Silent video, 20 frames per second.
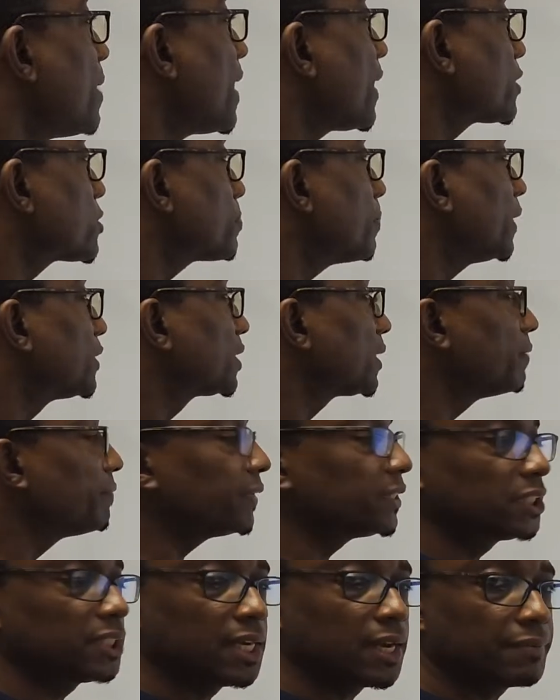my expression
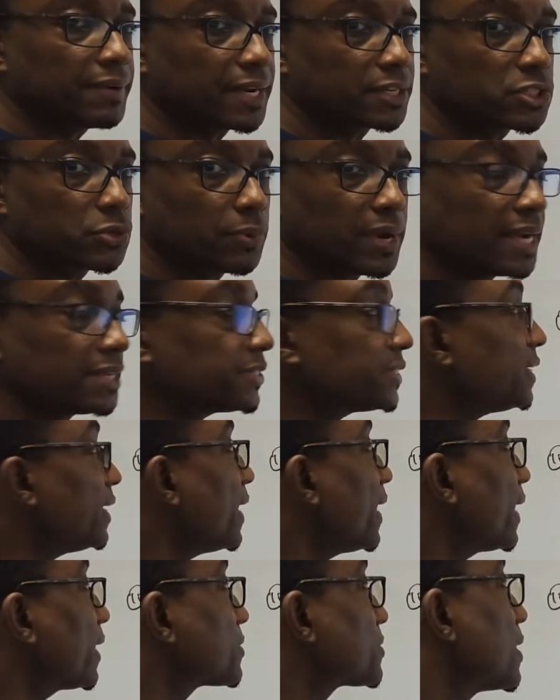for g of x. So where I see
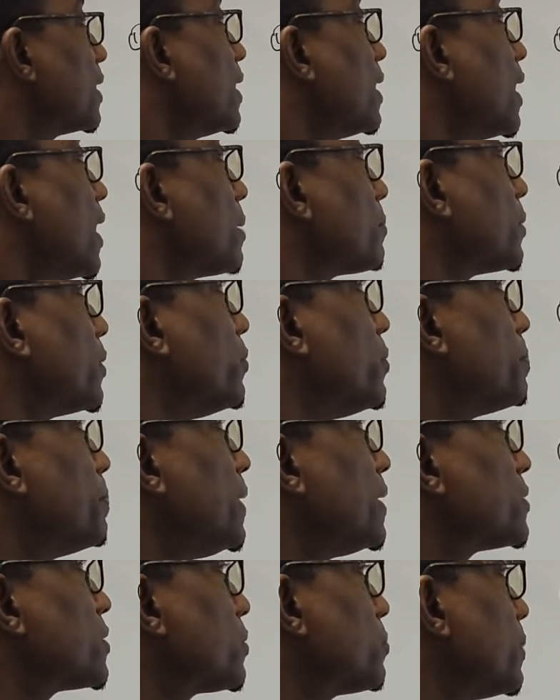x, I'm going to
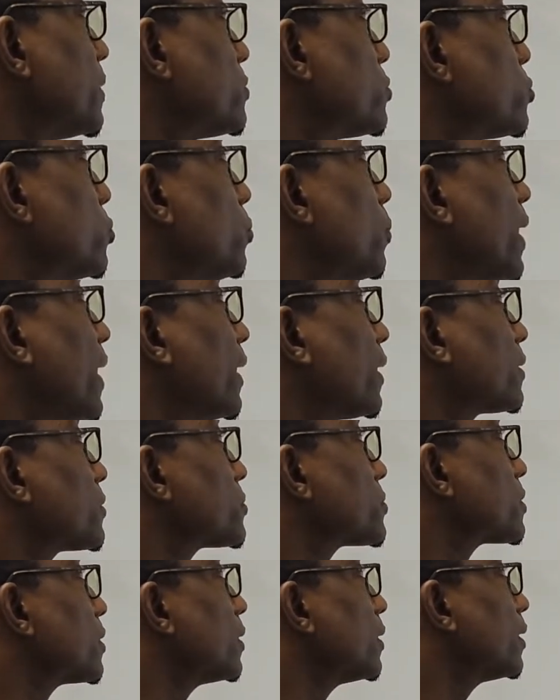replace it with
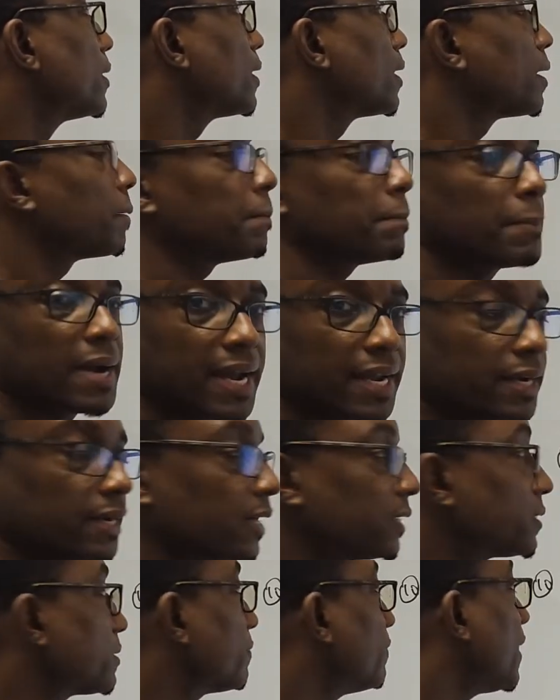2x
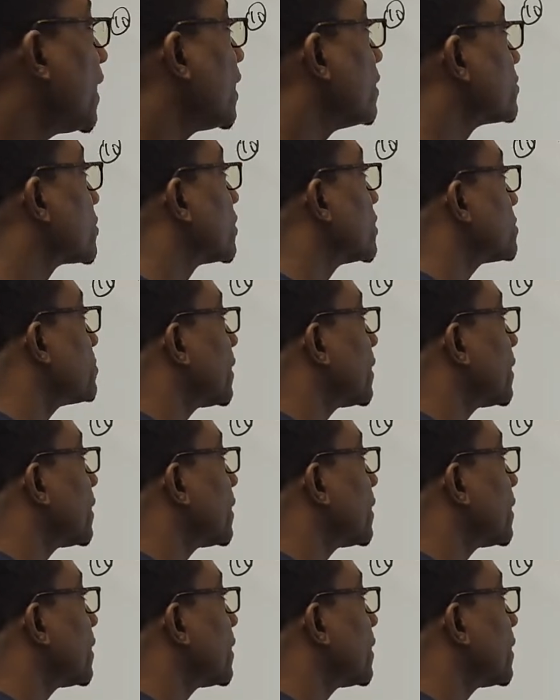minus 5. So this